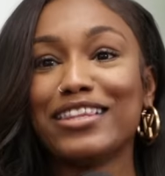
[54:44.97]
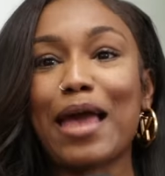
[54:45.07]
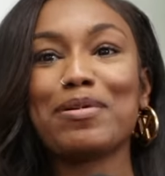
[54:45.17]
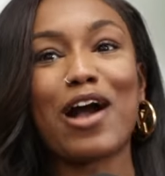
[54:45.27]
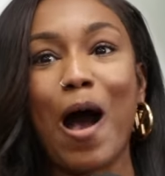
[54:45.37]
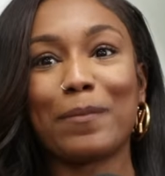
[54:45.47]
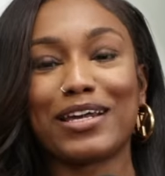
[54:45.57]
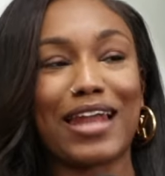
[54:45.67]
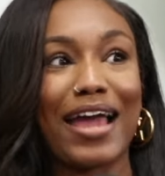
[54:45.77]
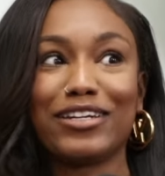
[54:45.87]
They be
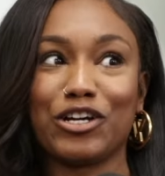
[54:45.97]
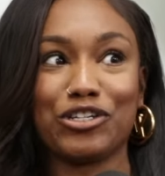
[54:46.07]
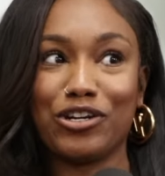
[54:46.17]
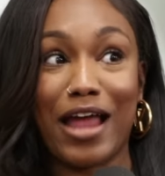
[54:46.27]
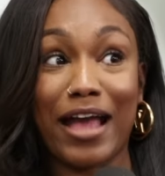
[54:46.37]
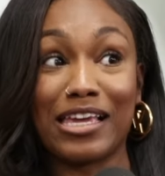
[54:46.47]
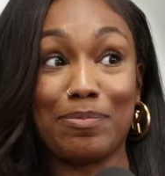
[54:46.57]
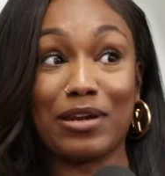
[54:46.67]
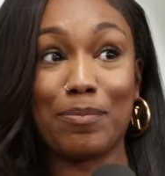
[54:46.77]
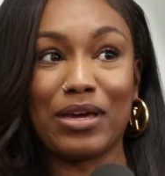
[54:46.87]
calling in like, Dara, you're not
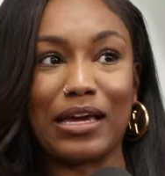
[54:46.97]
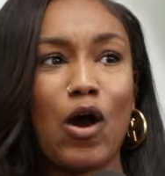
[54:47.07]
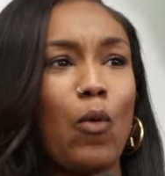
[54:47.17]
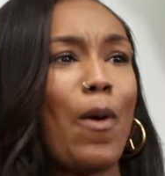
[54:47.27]
keeping it P.